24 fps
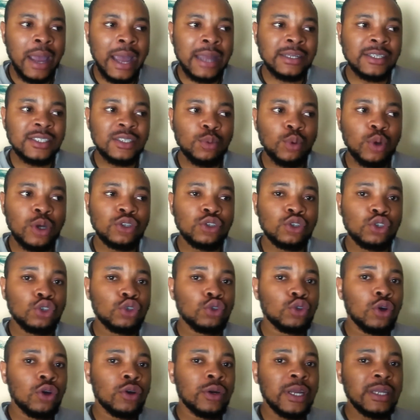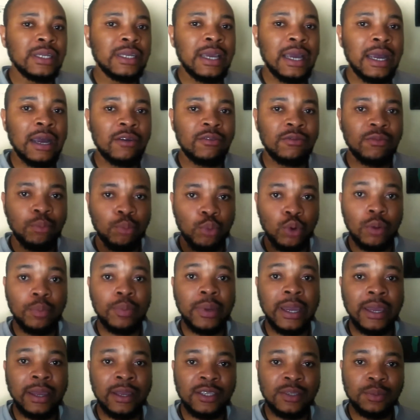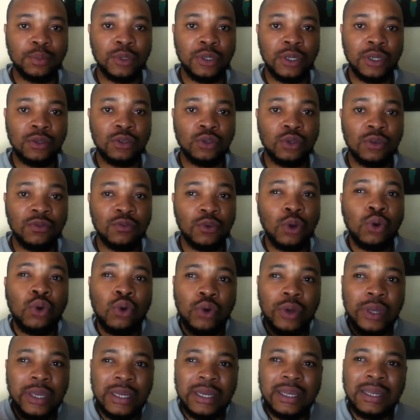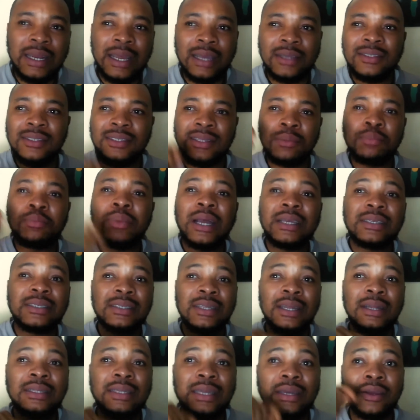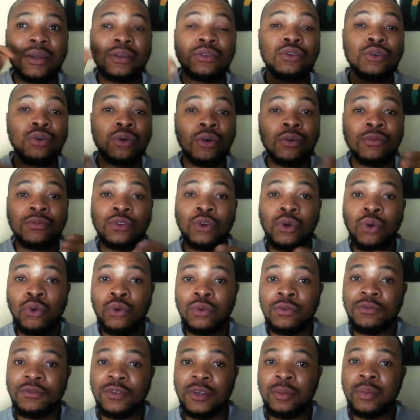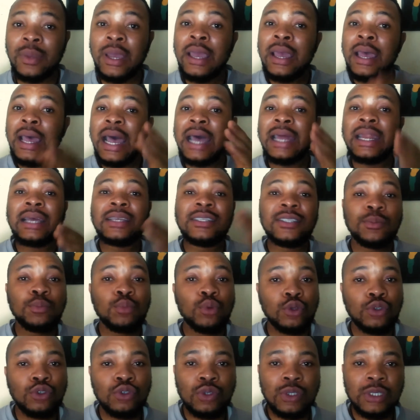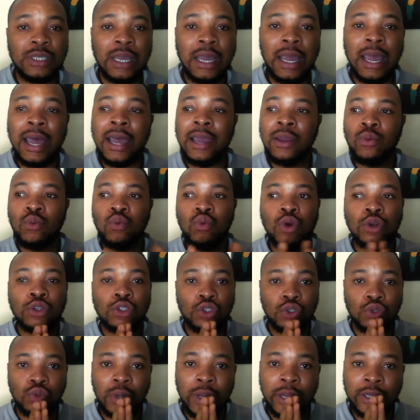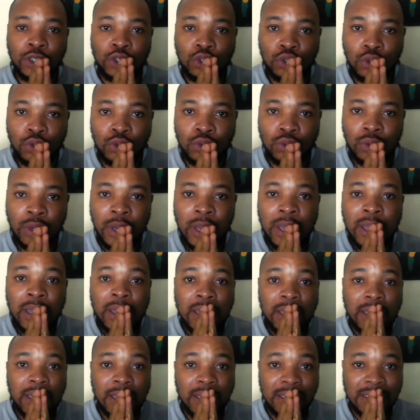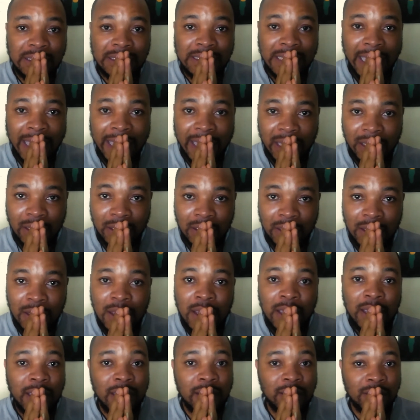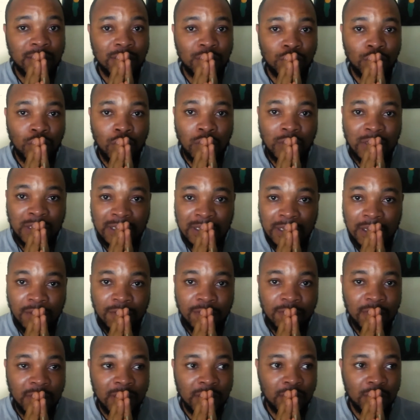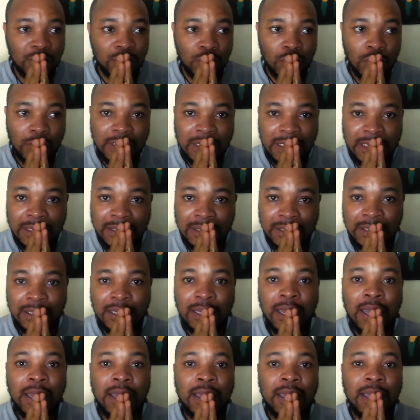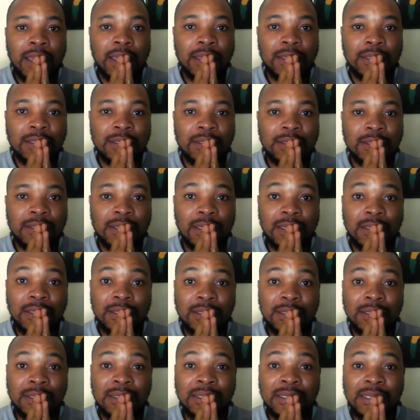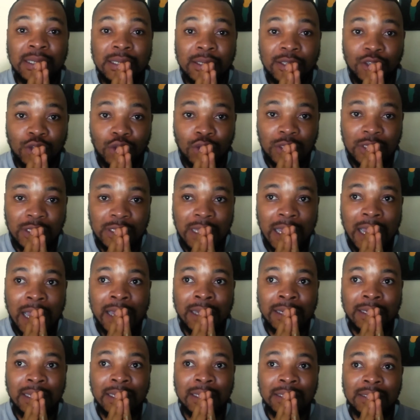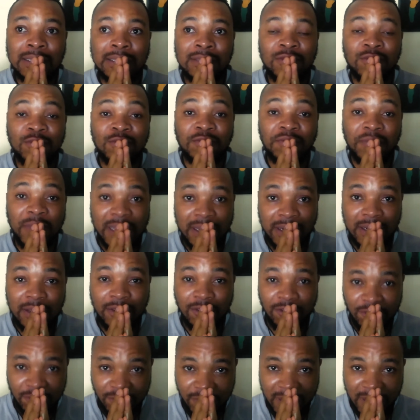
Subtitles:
at this point you should already have proper experience. So if you're going in as the personal director of your own film and as the producer, I want to assure you it's hell. It is not safe, it is not easy, it is tedious, and it is very